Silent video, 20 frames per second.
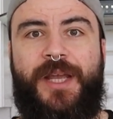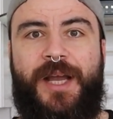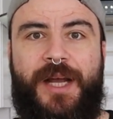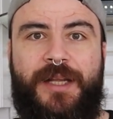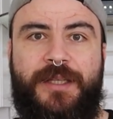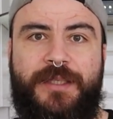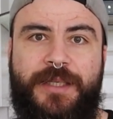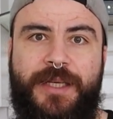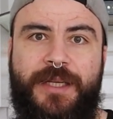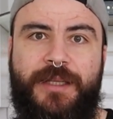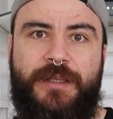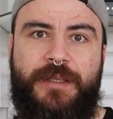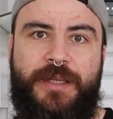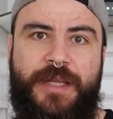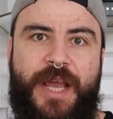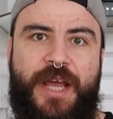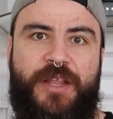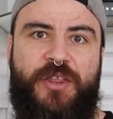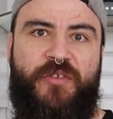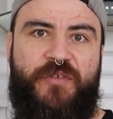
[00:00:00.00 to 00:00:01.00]
until
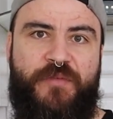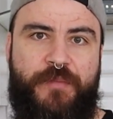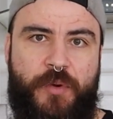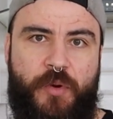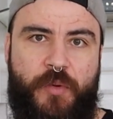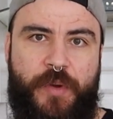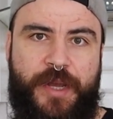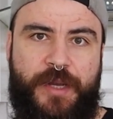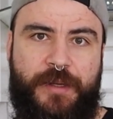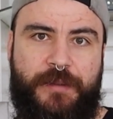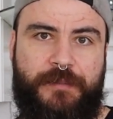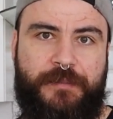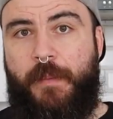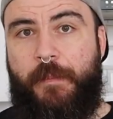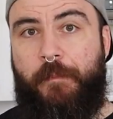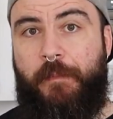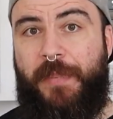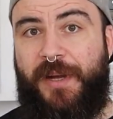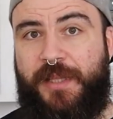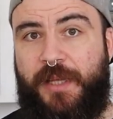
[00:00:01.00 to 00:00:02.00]
the end of brewing.
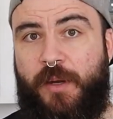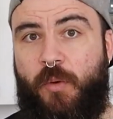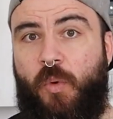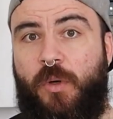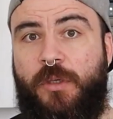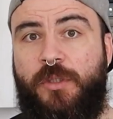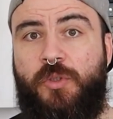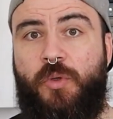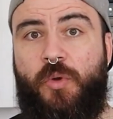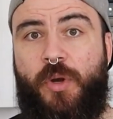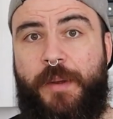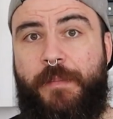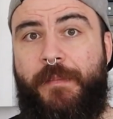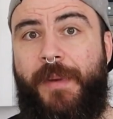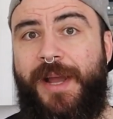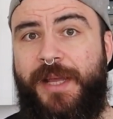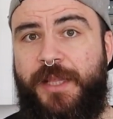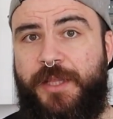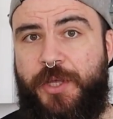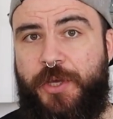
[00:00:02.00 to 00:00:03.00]
But I want to
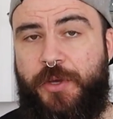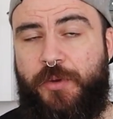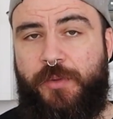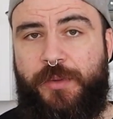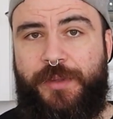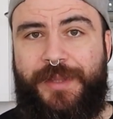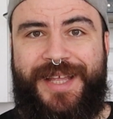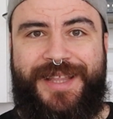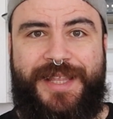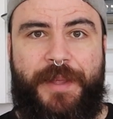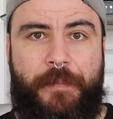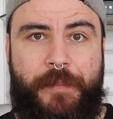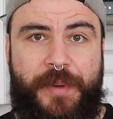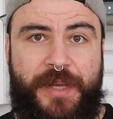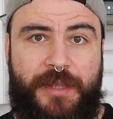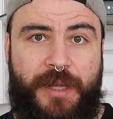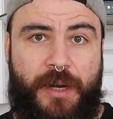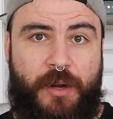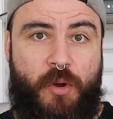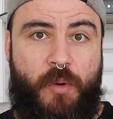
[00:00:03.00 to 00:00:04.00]
remind you that the
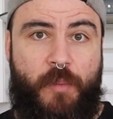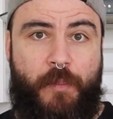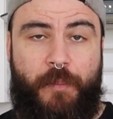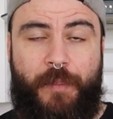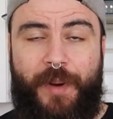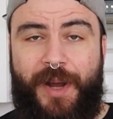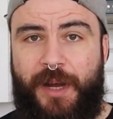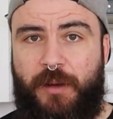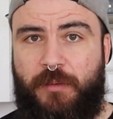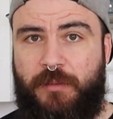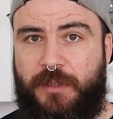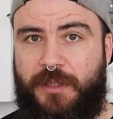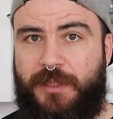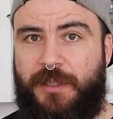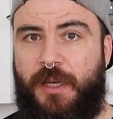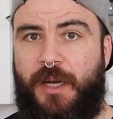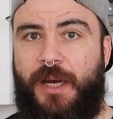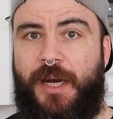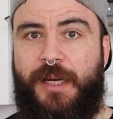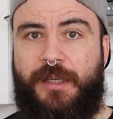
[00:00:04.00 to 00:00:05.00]
bitter compounds
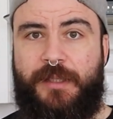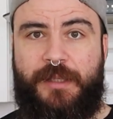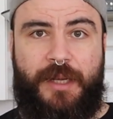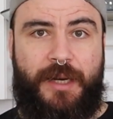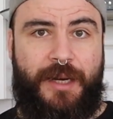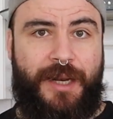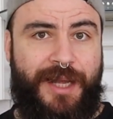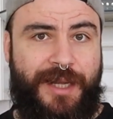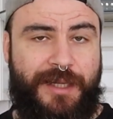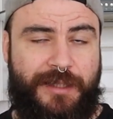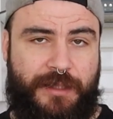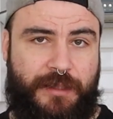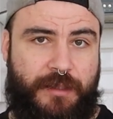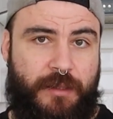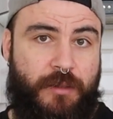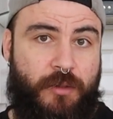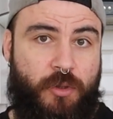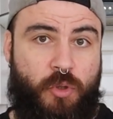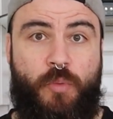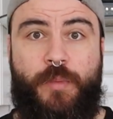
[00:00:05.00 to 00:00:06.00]
are the last
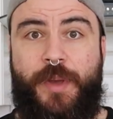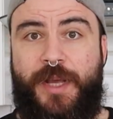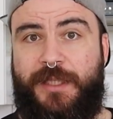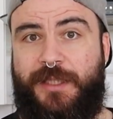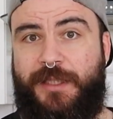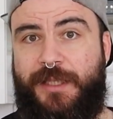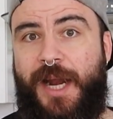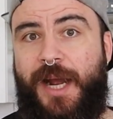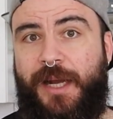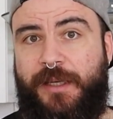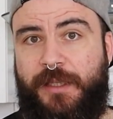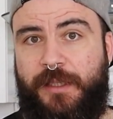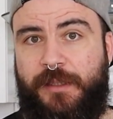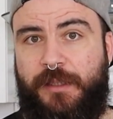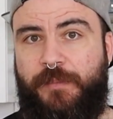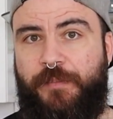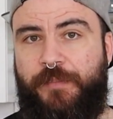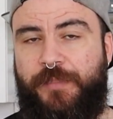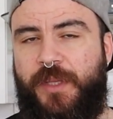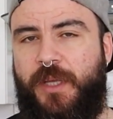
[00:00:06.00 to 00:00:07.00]
to be extracted.
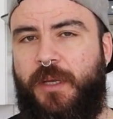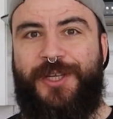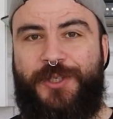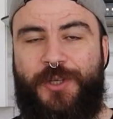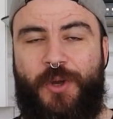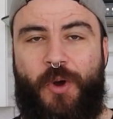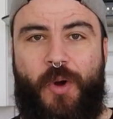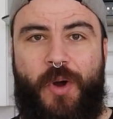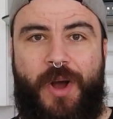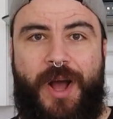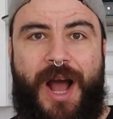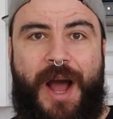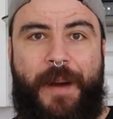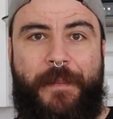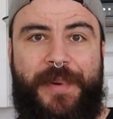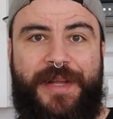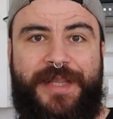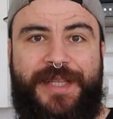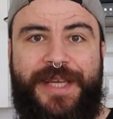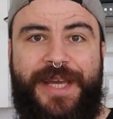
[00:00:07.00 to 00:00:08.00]
So a
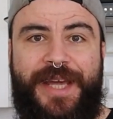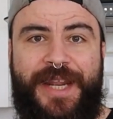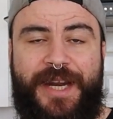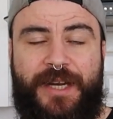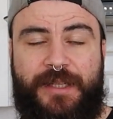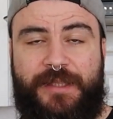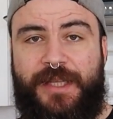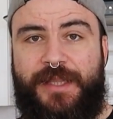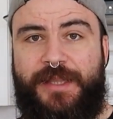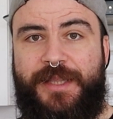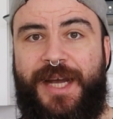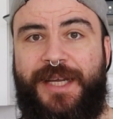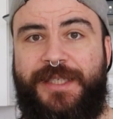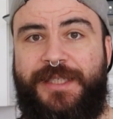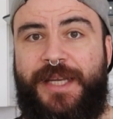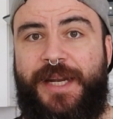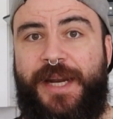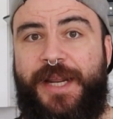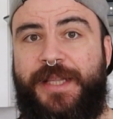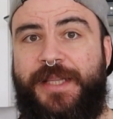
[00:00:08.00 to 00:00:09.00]
material that
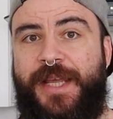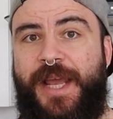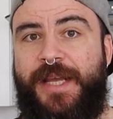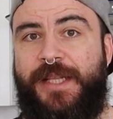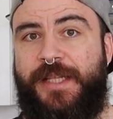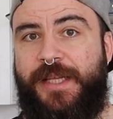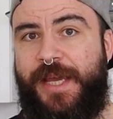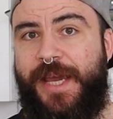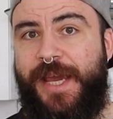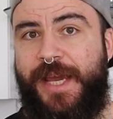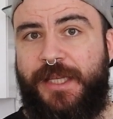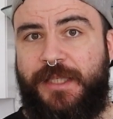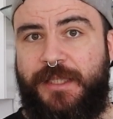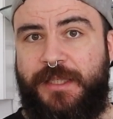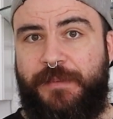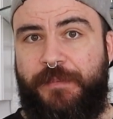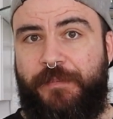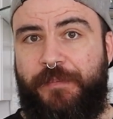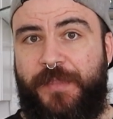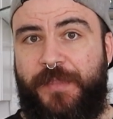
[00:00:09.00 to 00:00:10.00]
doesn't retain heat